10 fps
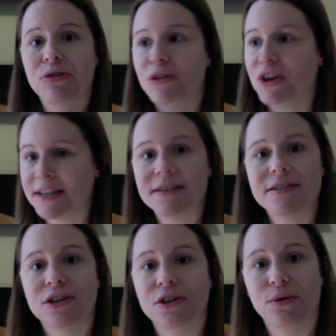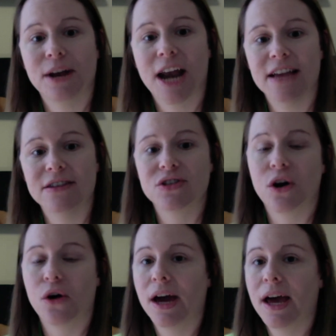guns to do it in.
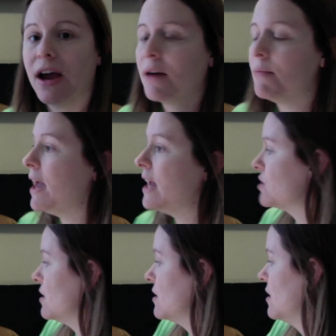So major,